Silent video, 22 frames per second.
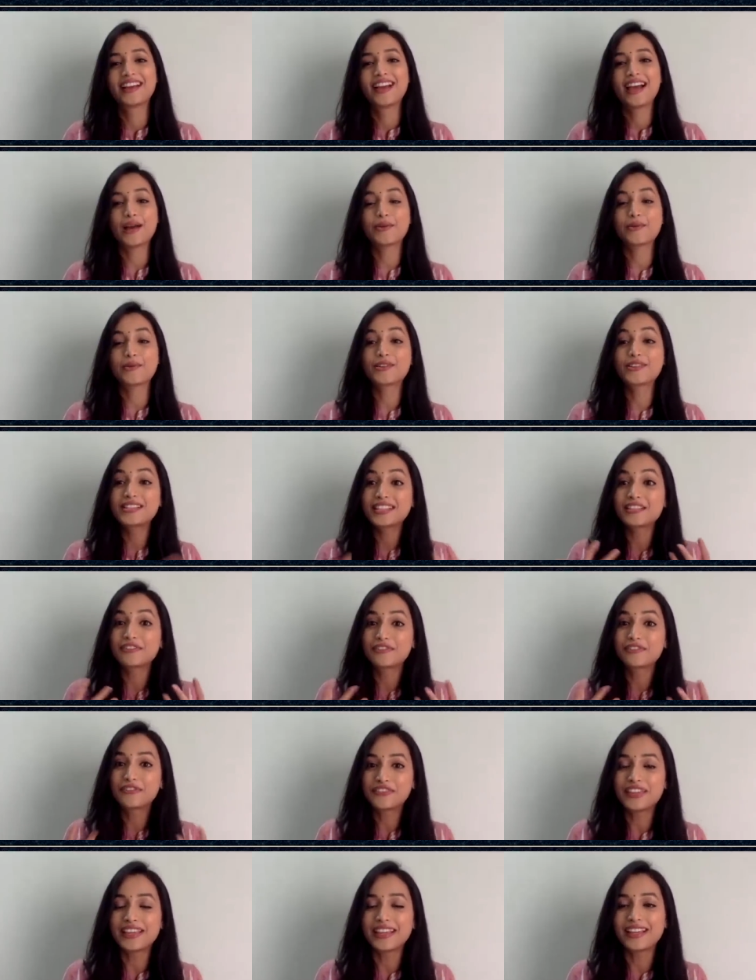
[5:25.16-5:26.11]
I want to see the
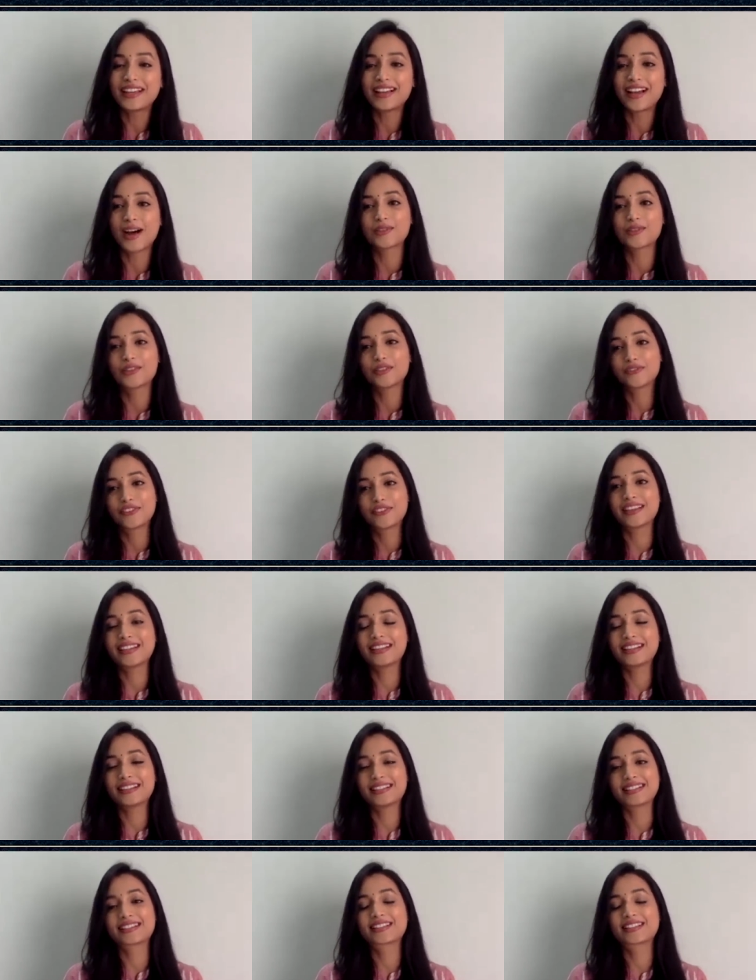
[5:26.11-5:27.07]
feel, how the feel
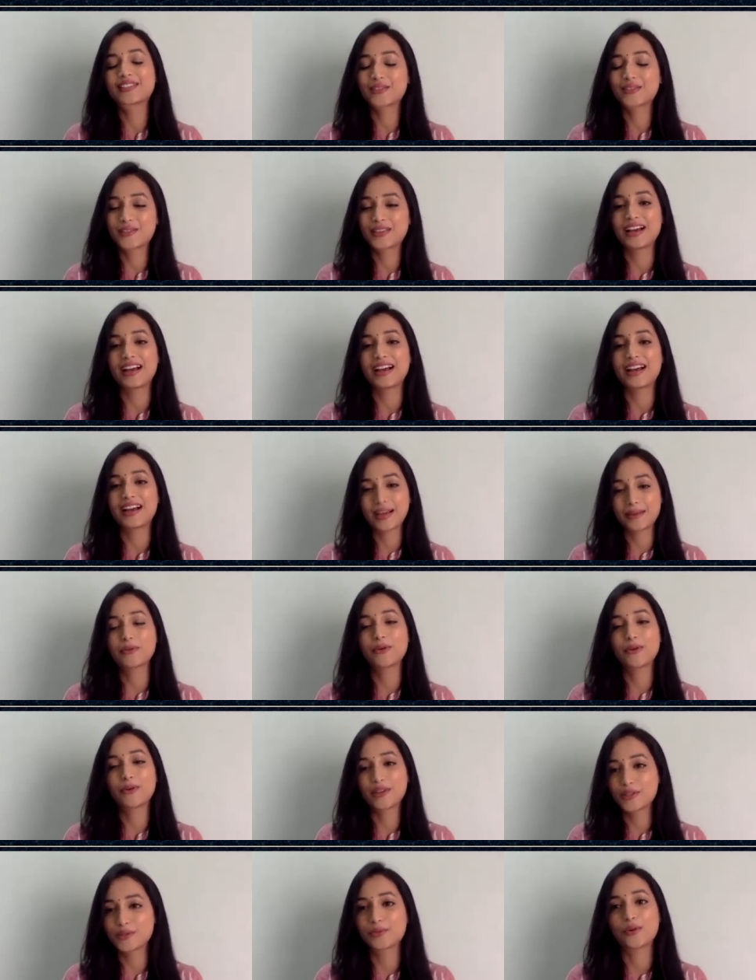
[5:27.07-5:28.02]
is. So yeah, I'm
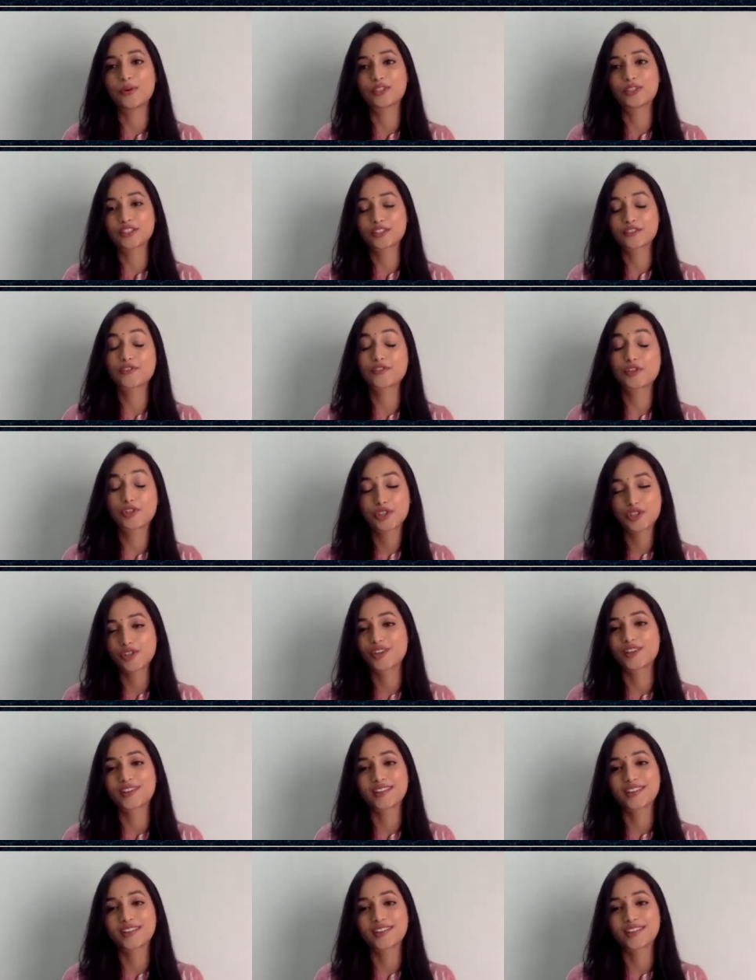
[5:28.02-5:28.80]
going to watch it for sure.